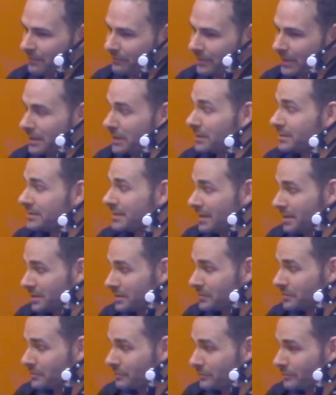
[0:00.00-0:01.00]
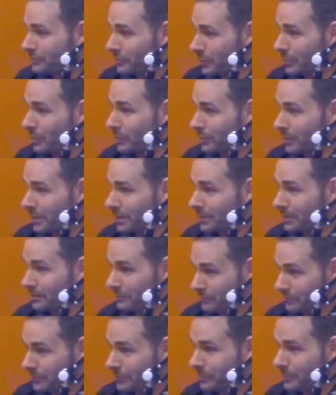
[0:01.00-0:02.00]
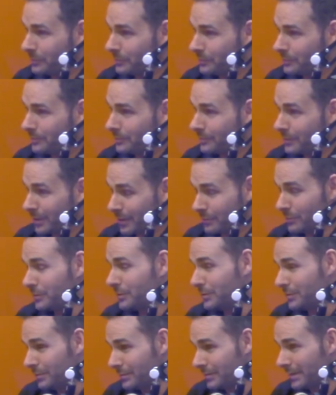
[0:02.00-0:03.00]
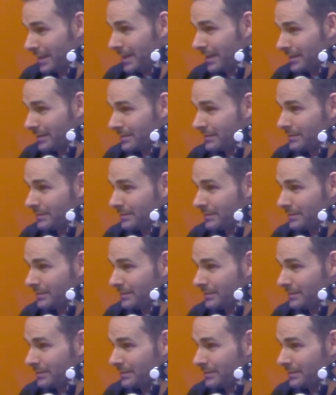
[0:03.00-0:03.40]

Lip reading: I could teach photo 1 in film, I would do that.